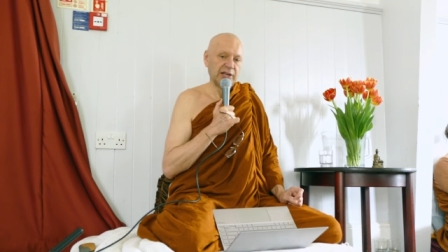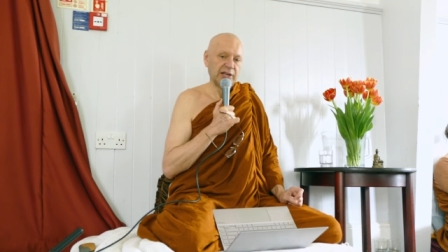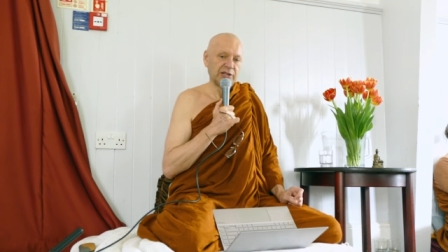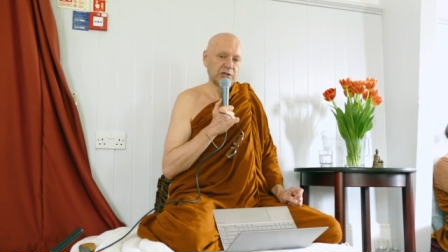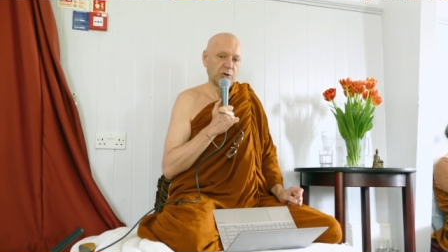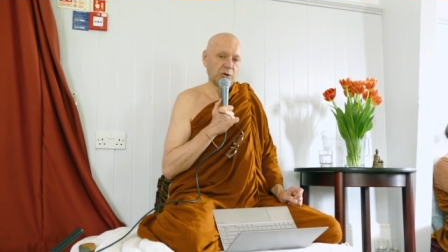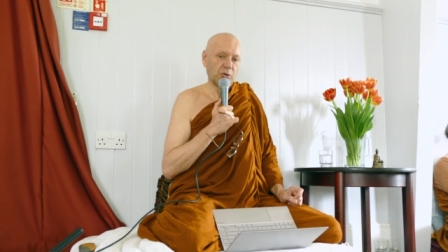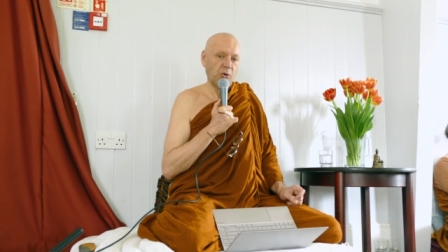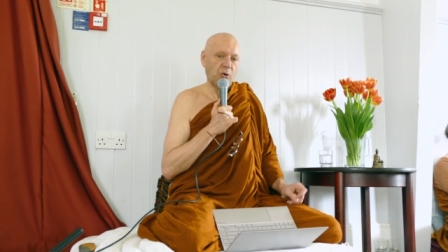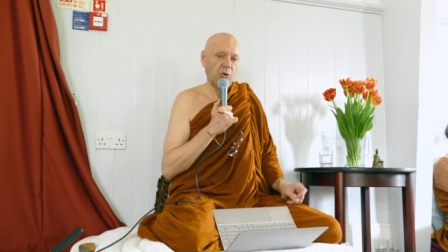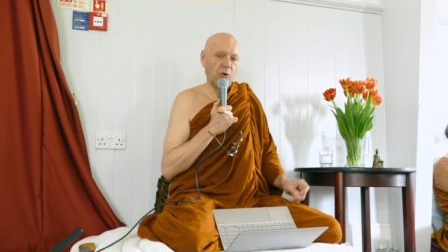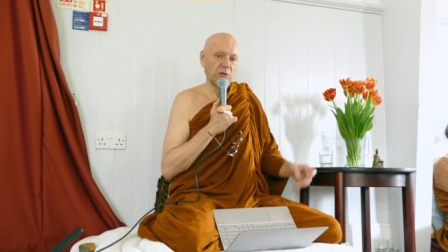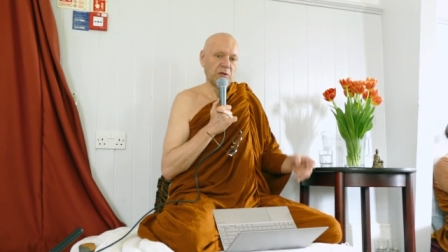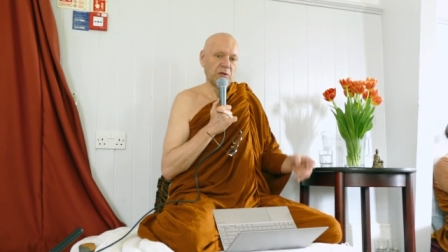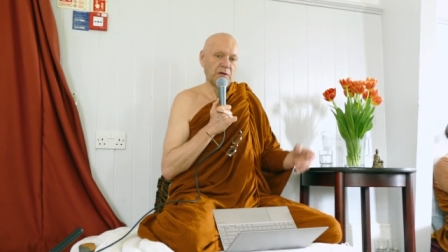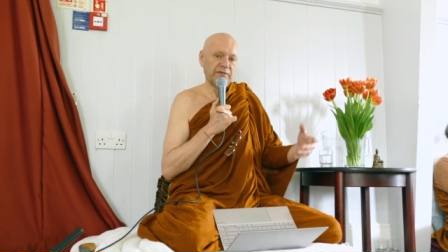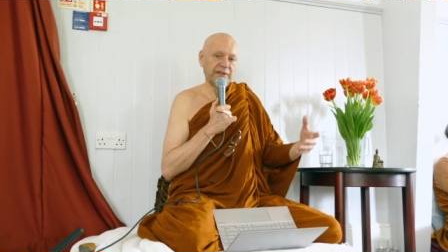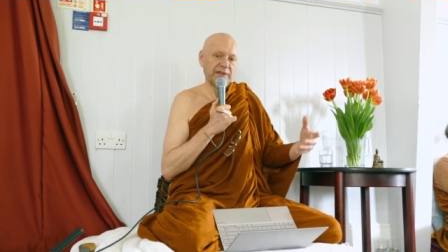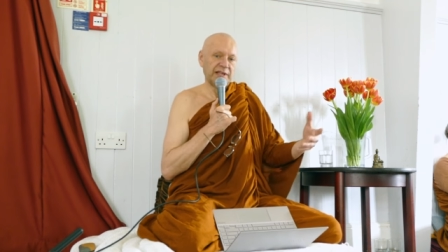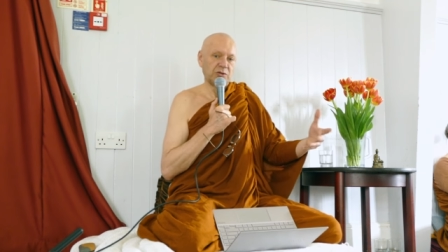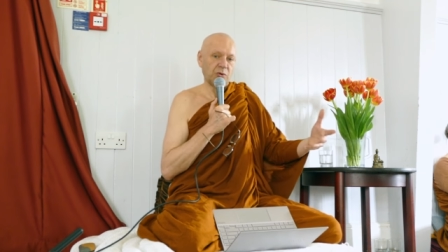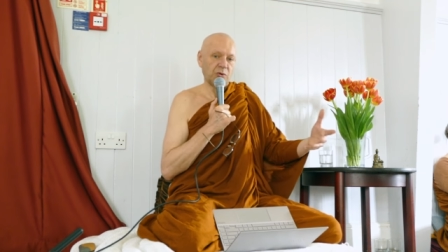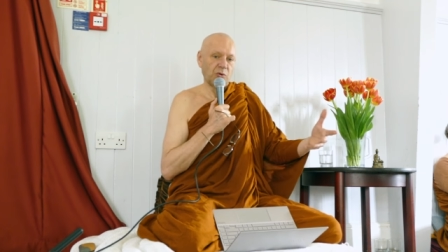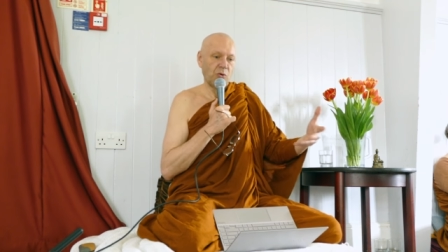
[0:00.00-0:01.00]
So all
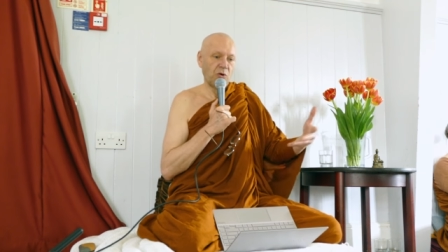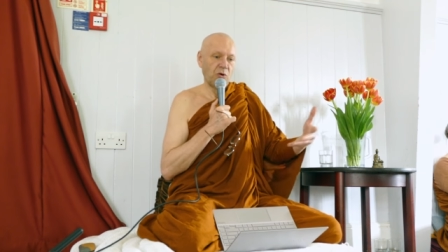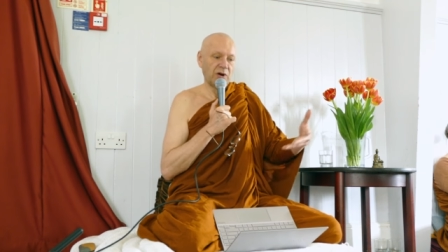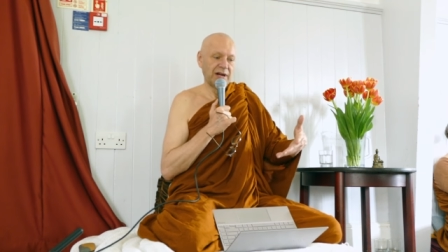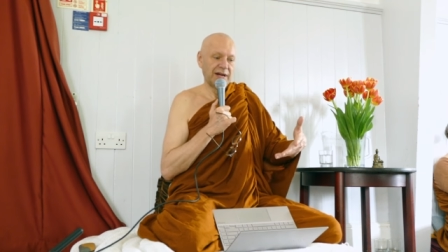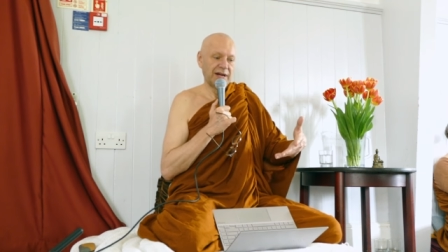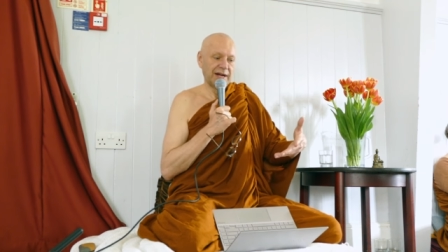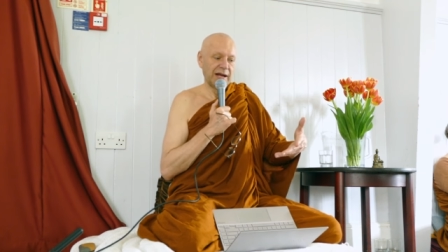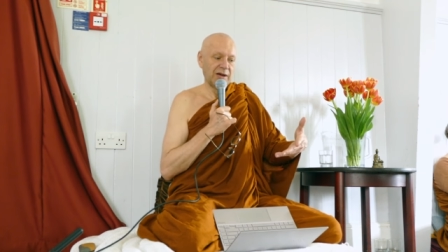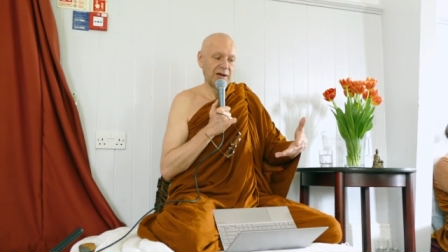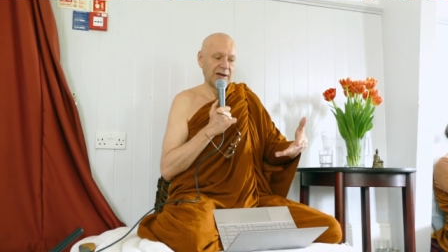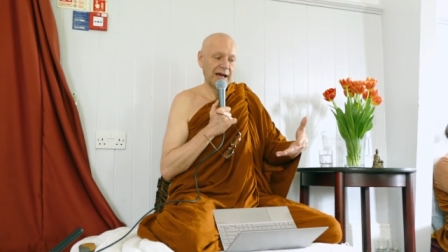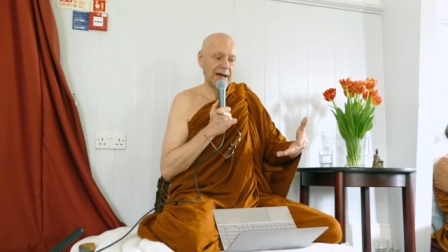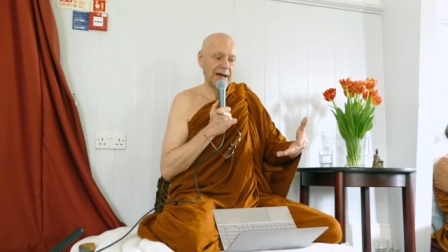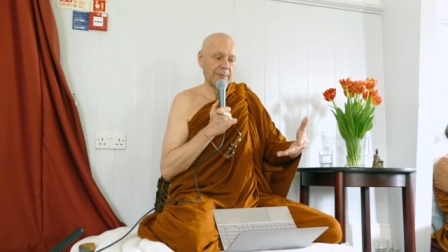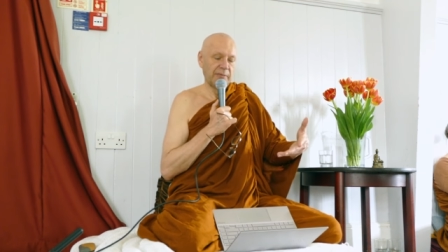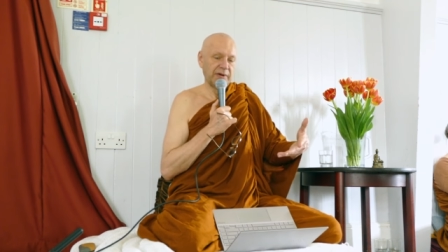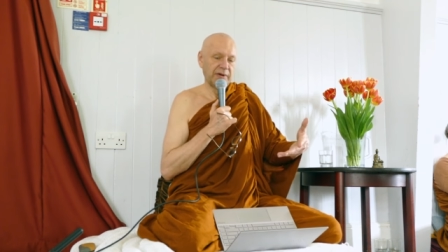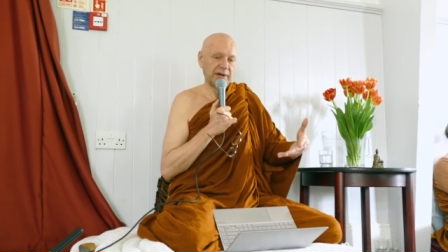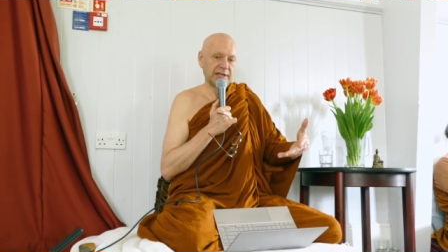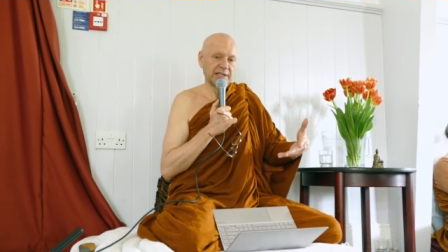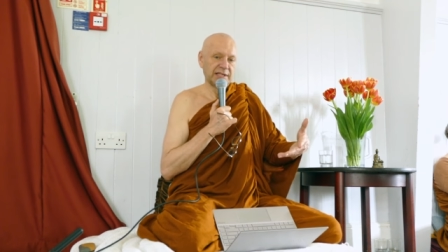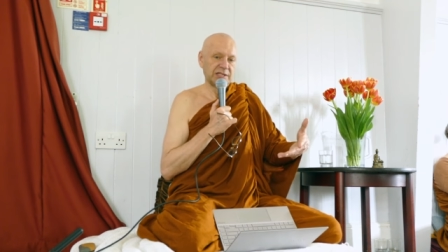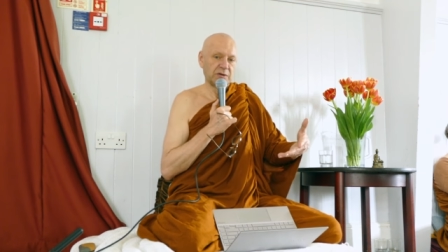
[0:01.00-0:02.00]
of this ordinary
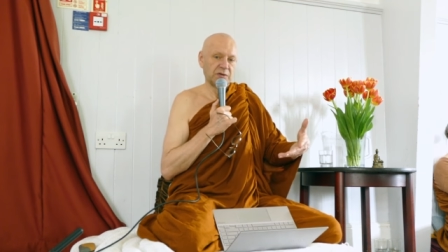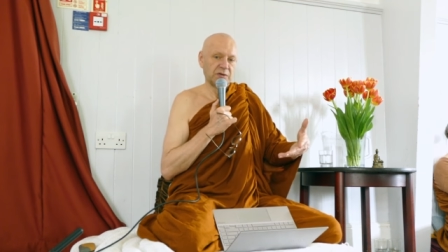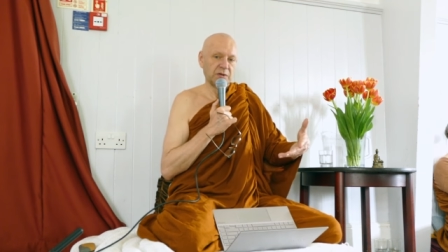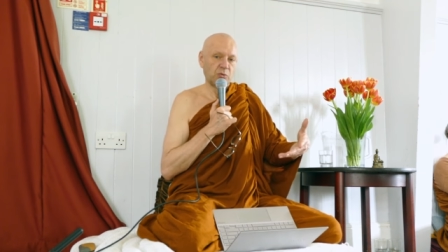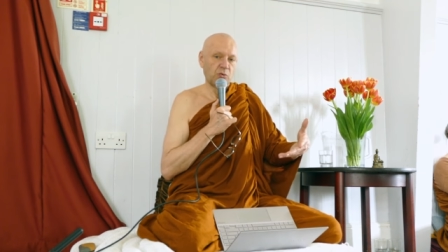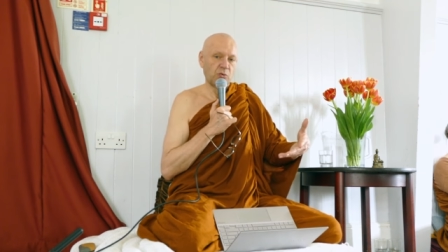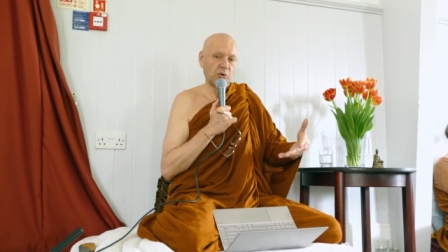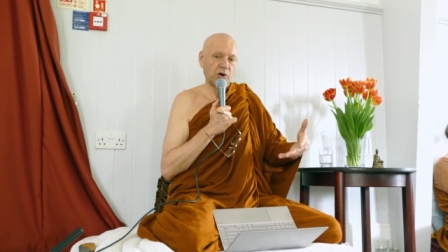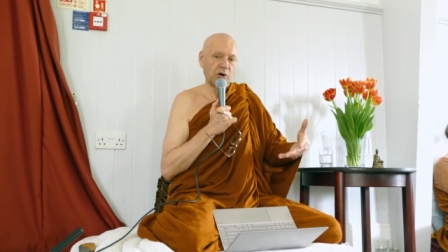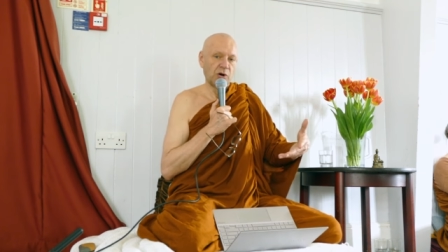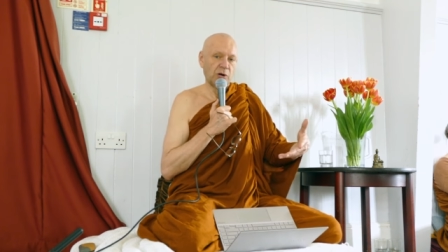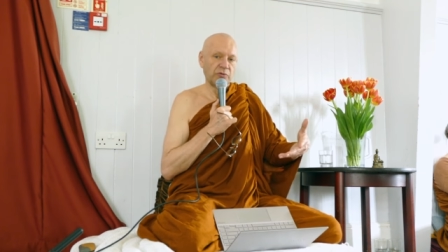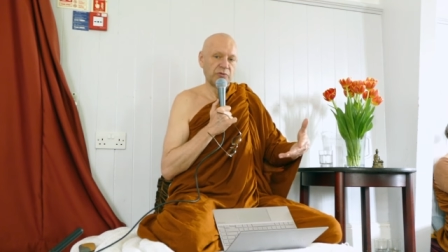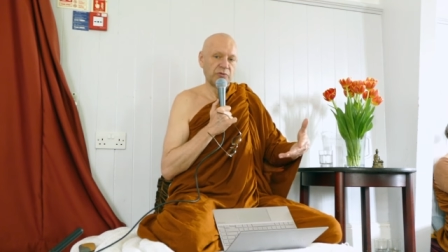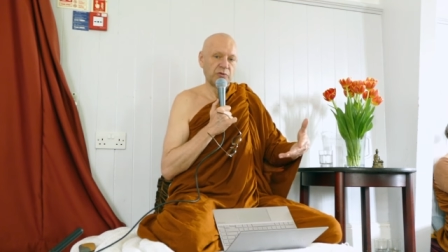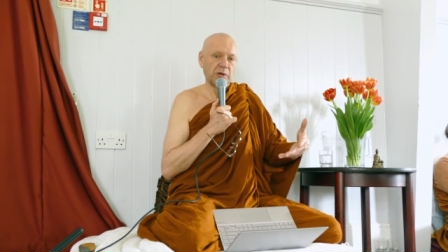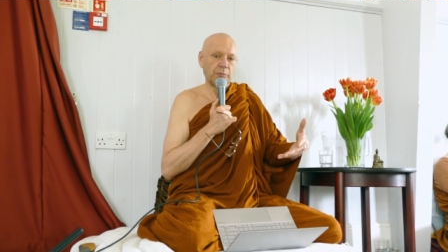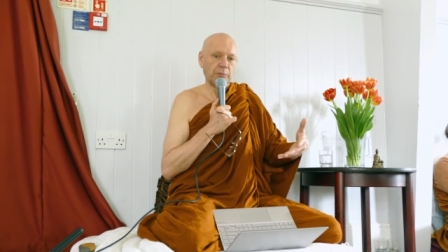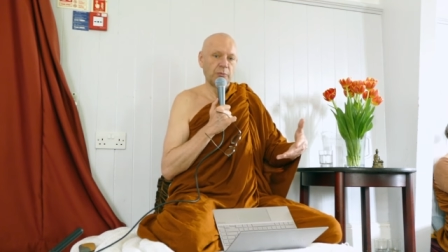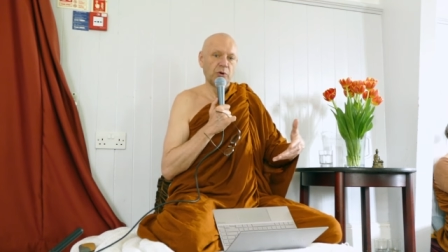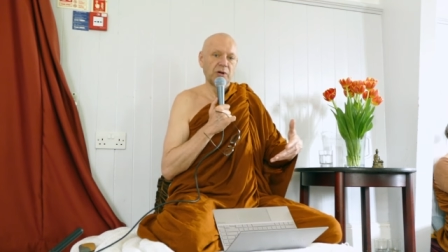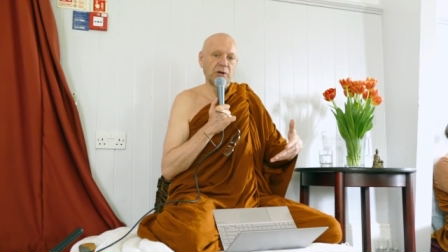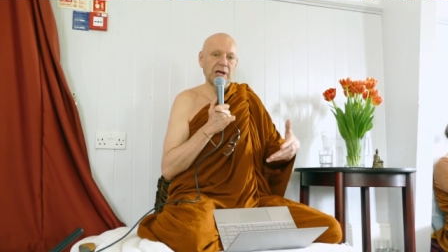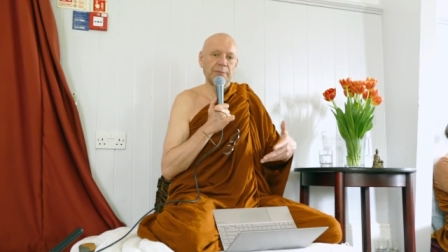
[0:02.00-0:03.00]
happiness of the world
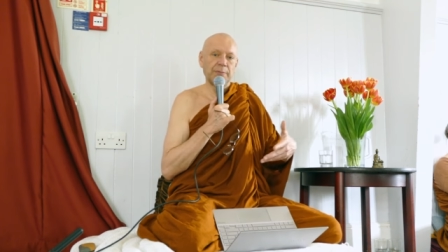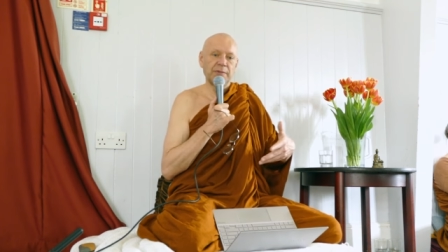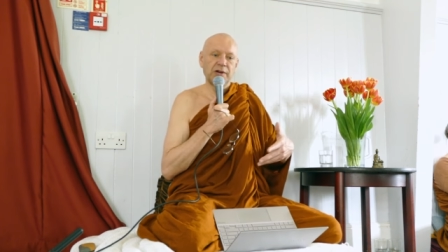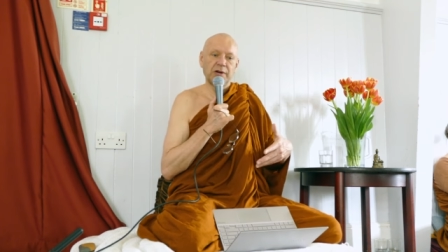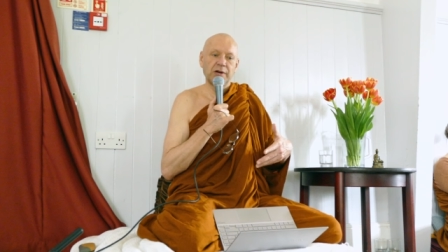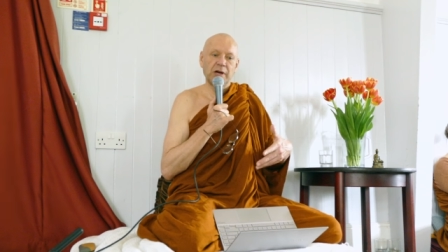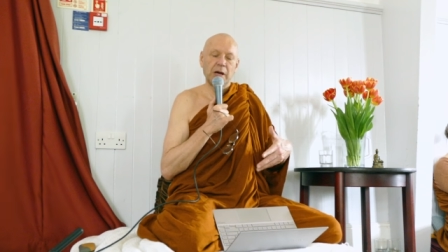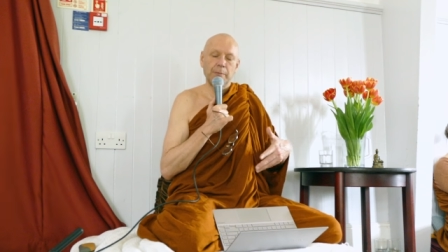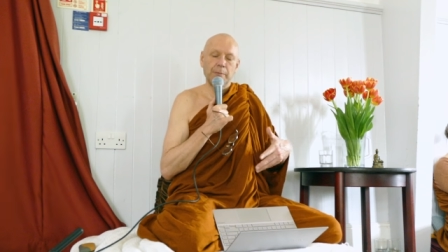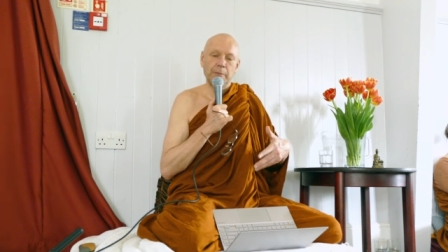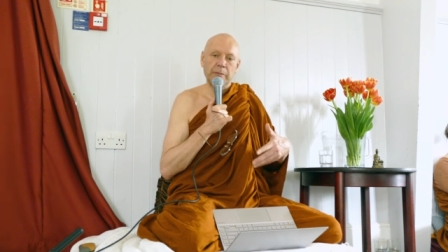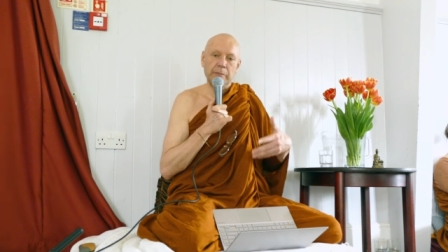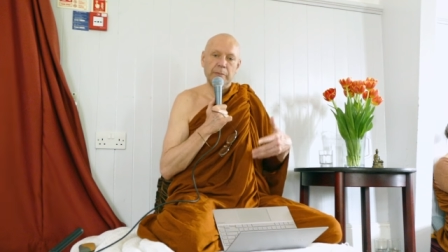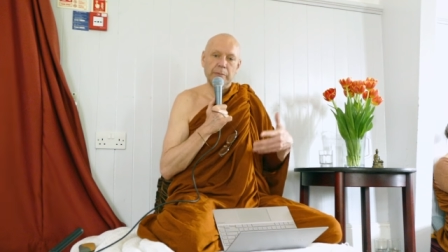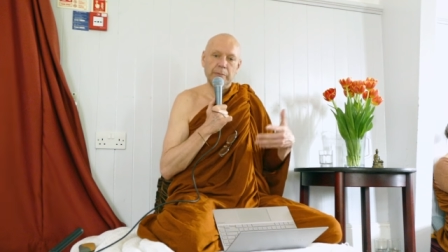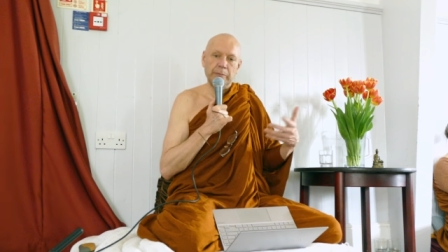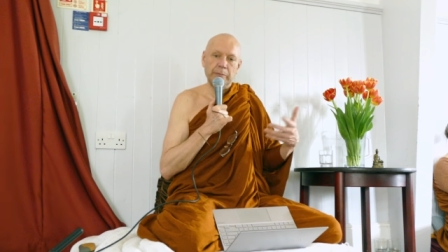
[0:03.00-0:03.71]
the Buddha become